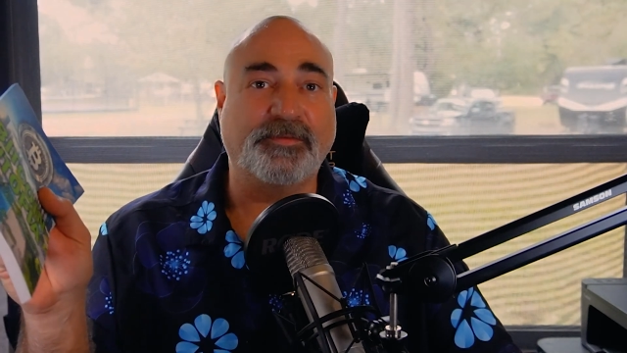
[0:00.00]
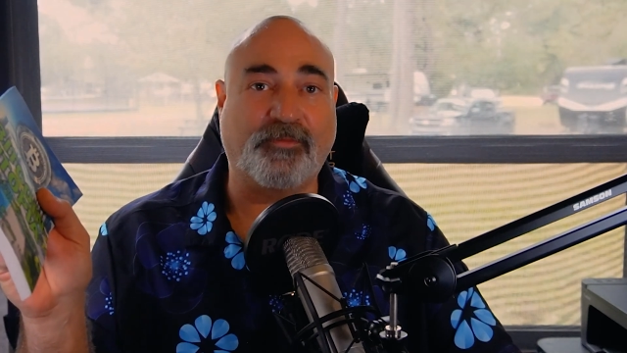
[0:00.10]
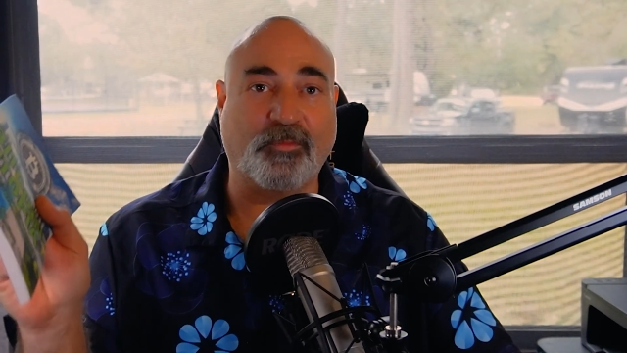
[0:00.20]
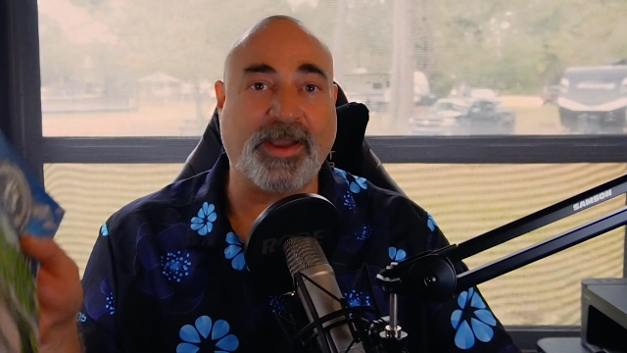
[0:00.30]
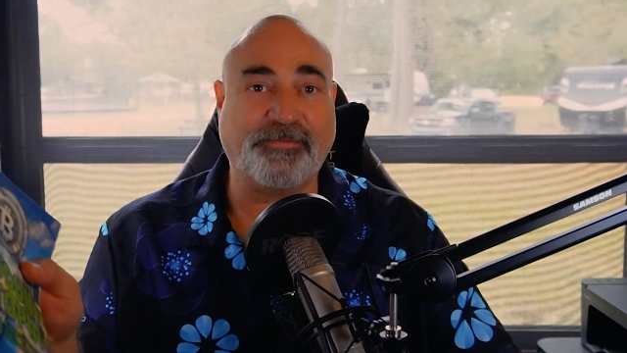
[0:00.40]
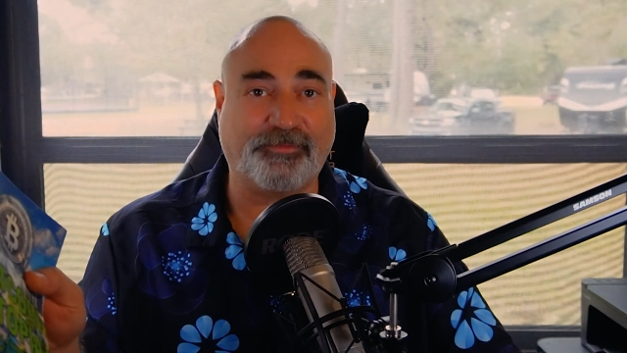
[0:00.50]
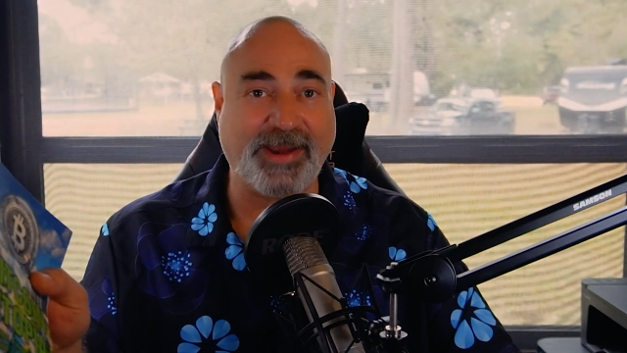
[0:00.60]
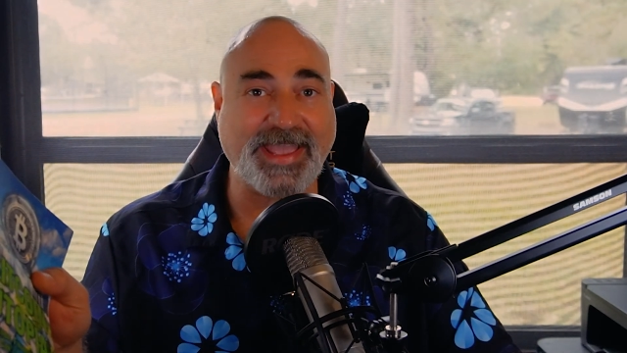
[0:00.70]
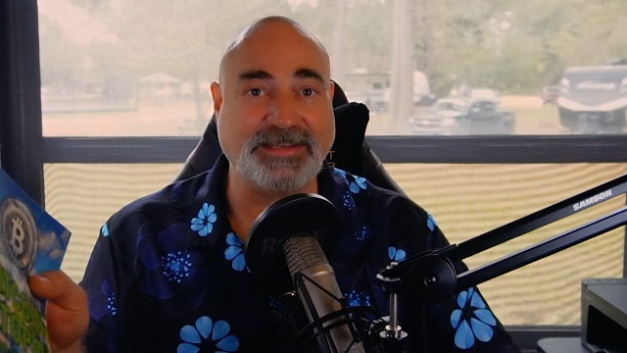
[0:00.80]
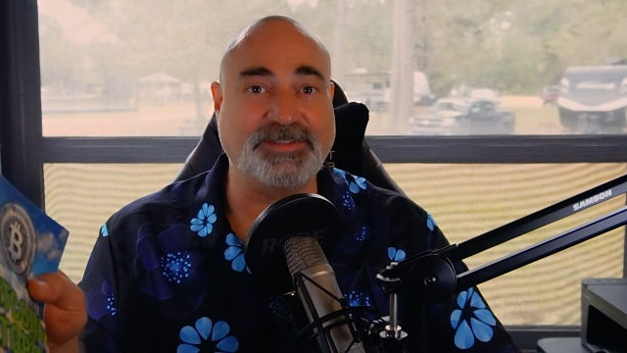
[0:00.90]
for my
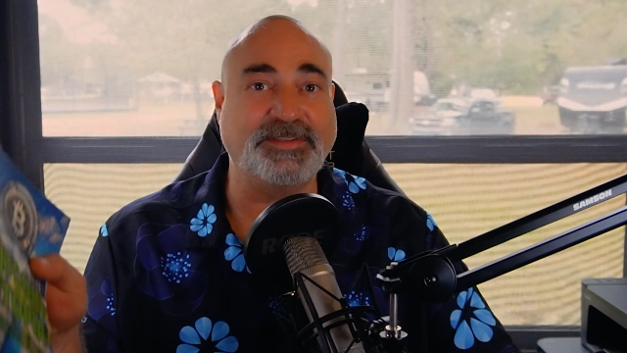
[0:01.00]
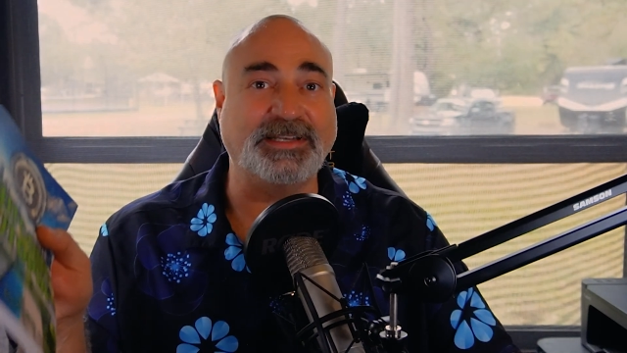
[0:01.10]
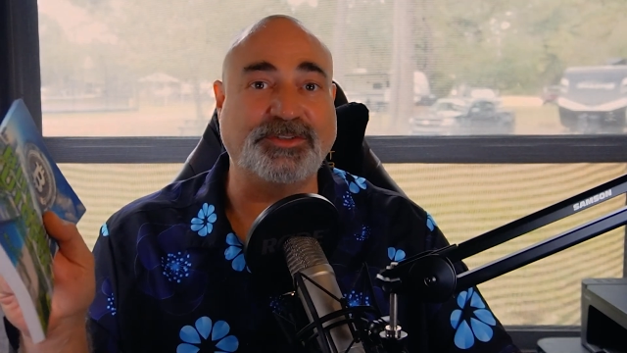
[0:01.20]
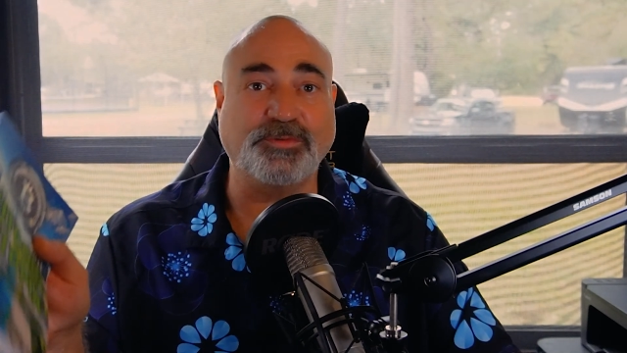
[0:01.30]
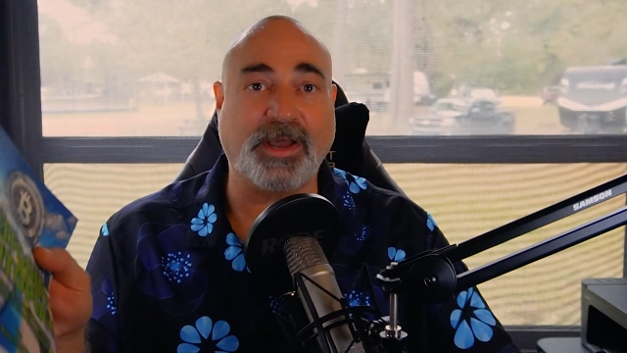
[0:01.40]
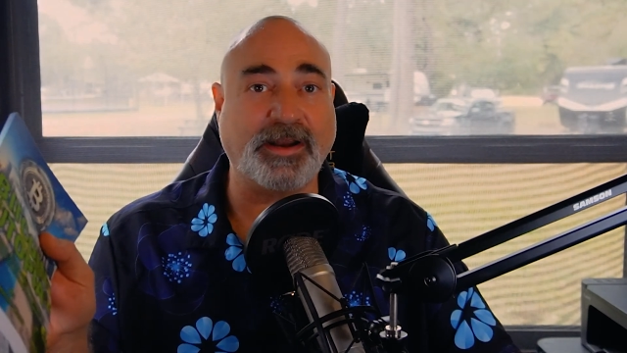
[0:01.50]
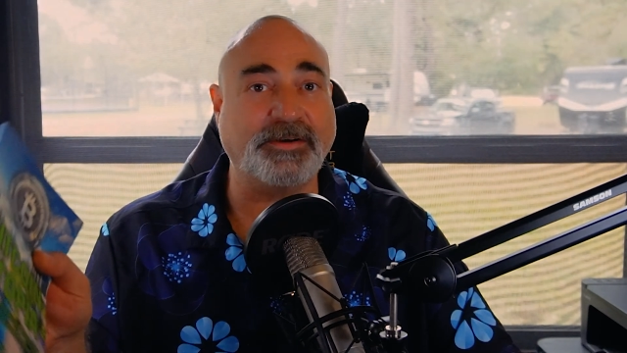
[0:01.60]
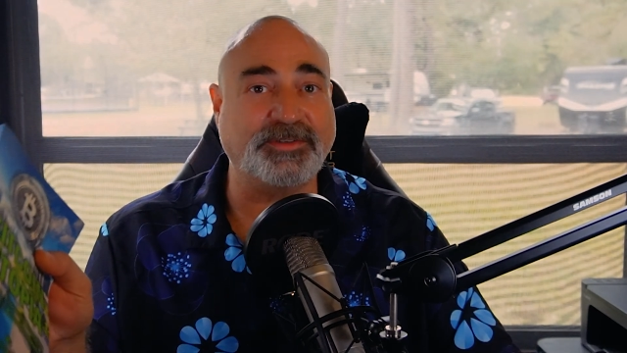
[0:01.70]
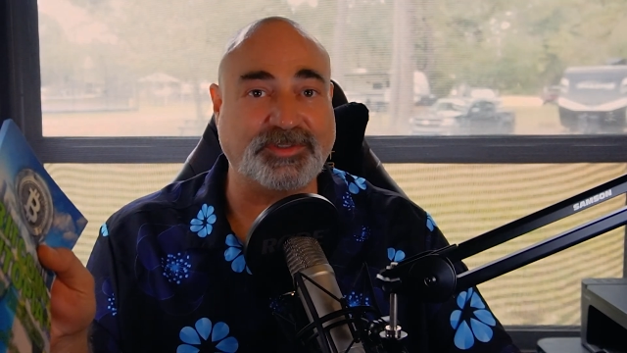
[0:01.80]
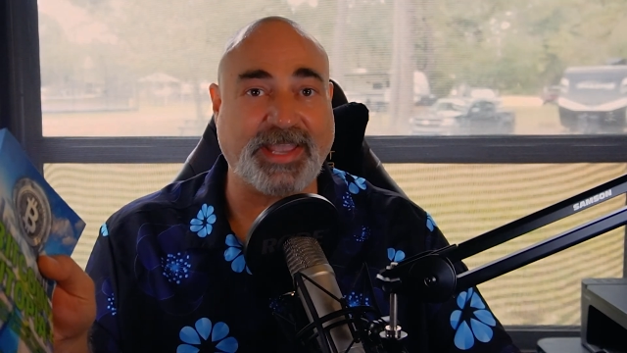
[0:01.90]
friends that do not
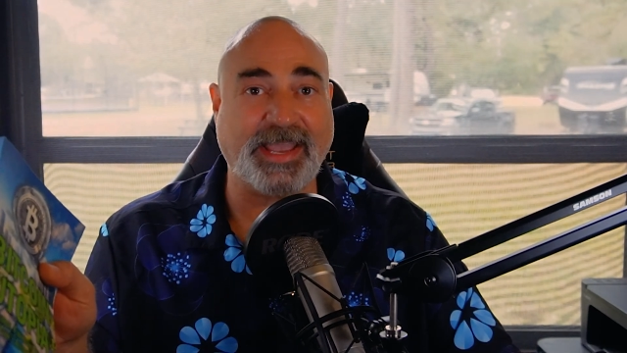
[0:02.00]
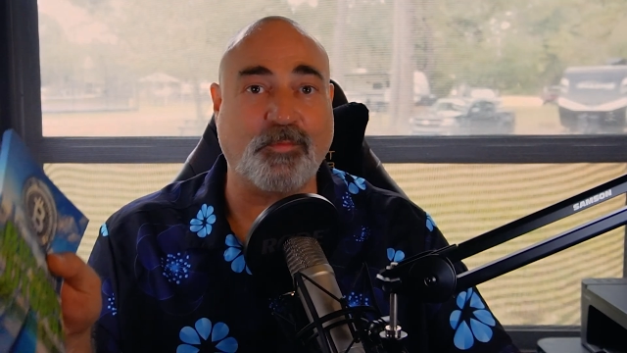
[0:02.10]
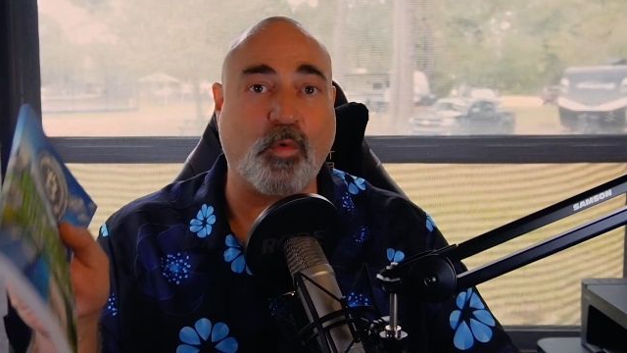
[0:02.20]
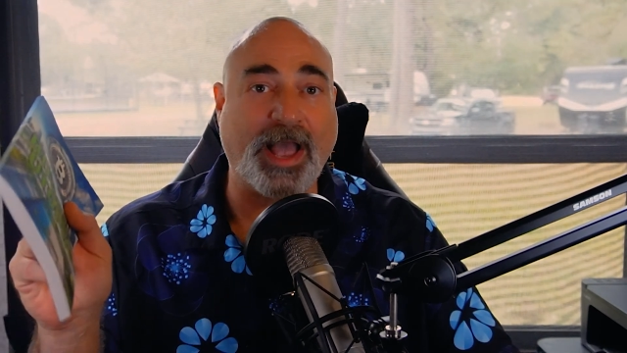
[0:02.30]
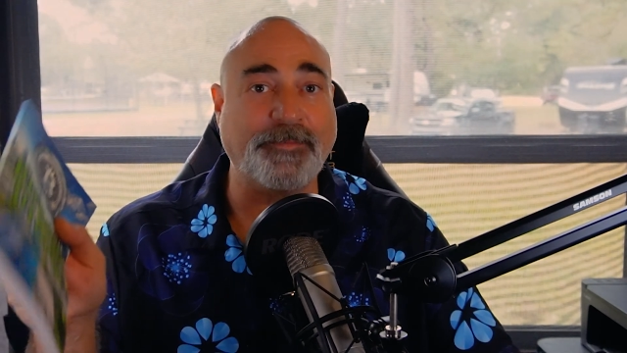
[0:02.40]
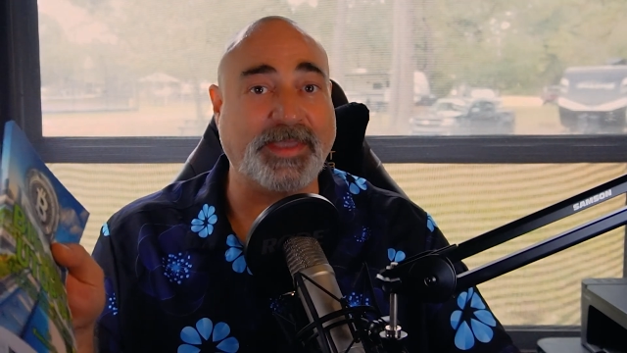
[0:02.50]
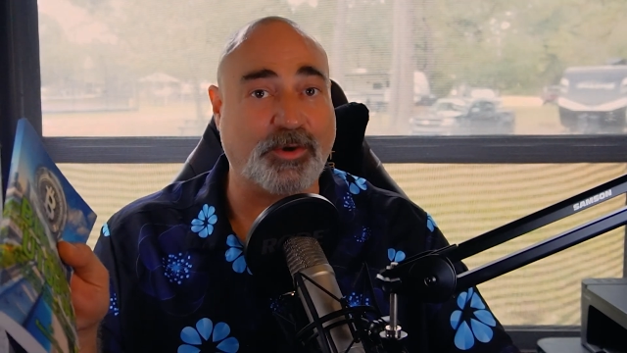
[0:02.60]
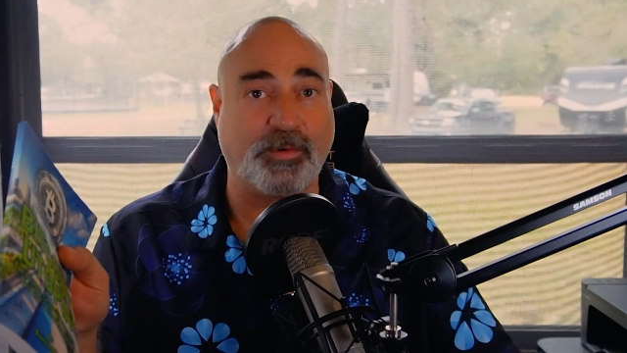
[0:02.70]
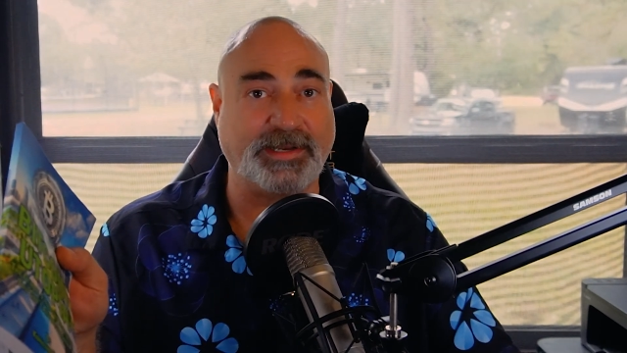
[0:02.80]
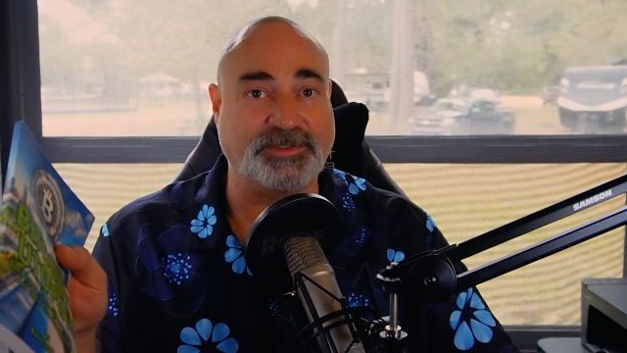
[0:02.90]
understand why
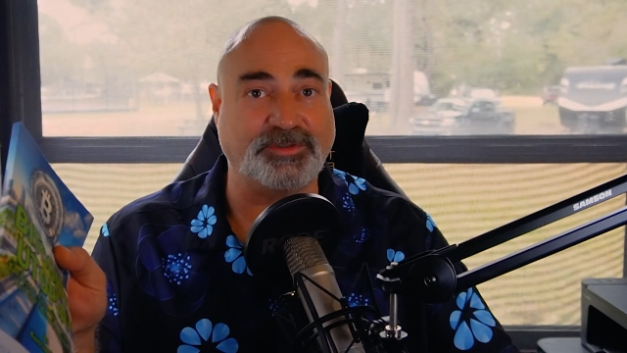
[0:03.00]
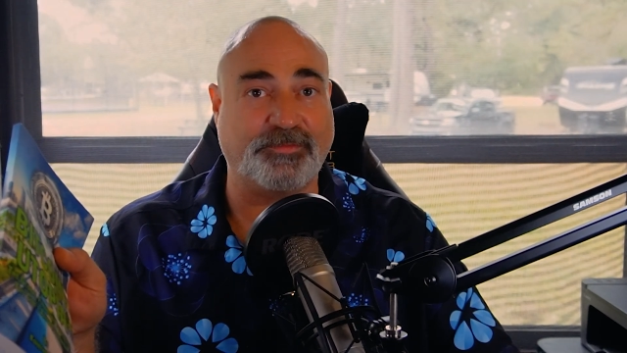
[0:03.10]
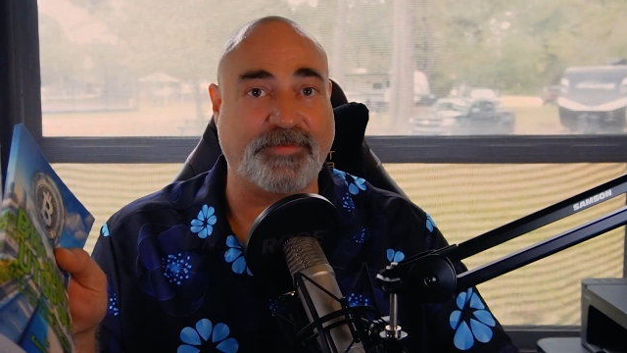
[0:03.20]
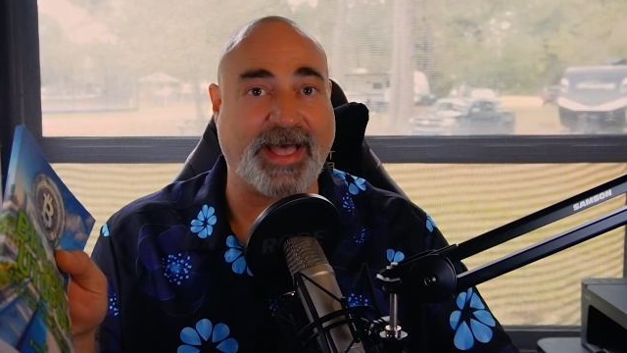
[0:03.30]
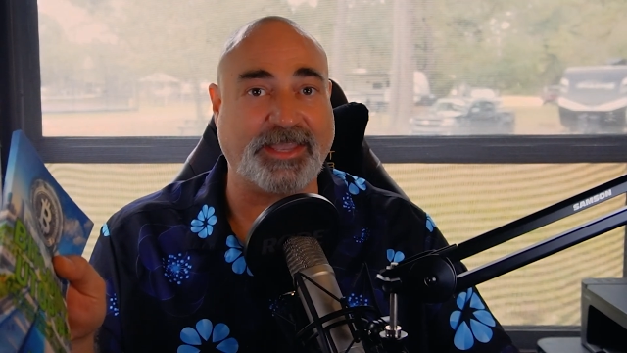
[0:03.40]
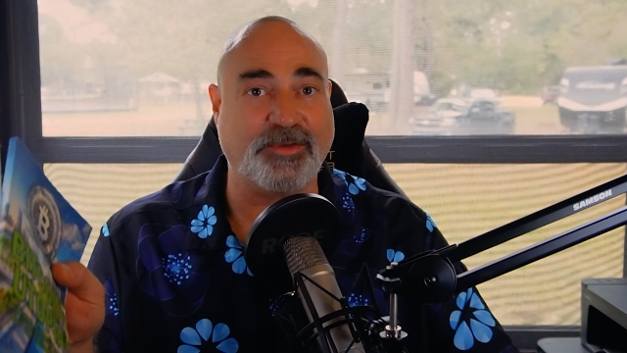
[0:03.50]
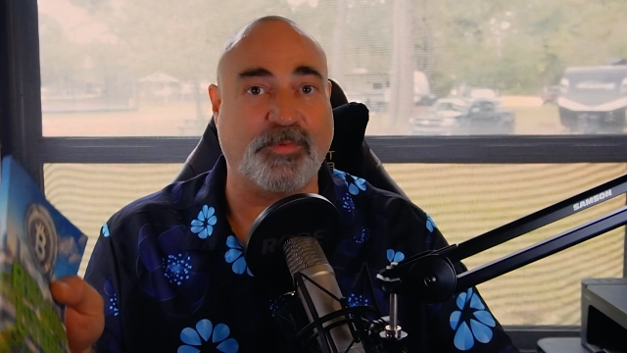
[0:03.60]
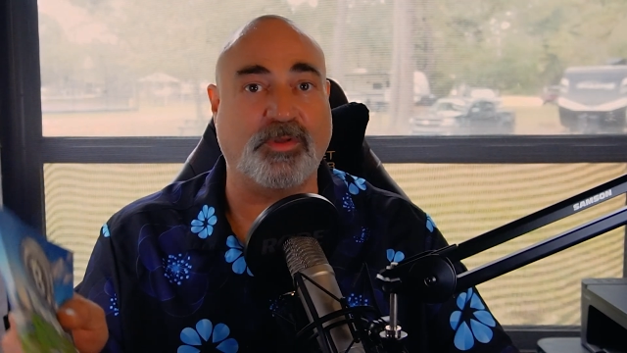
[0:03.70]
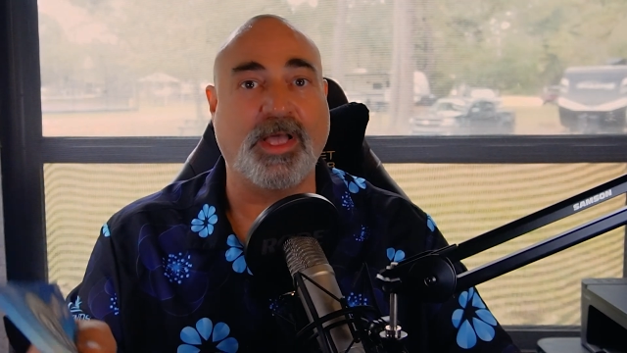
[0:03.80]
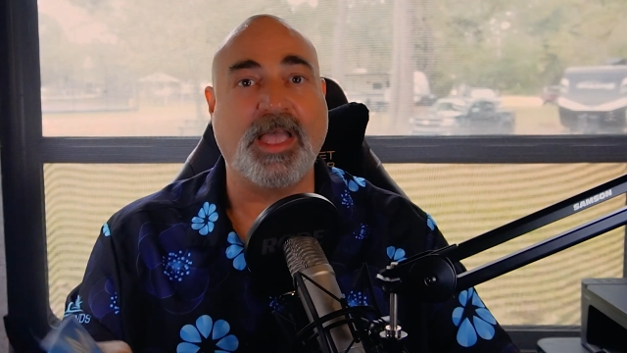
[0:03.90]
Bitcoin is so
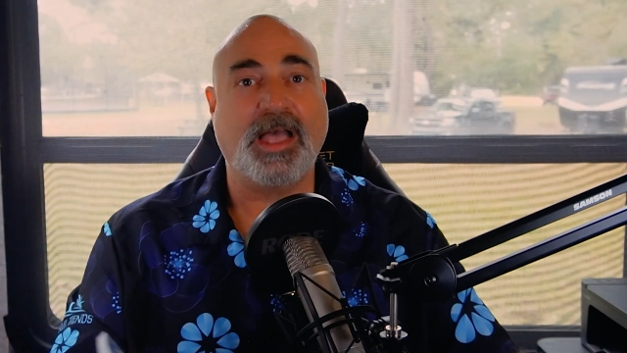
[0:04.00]
valuable.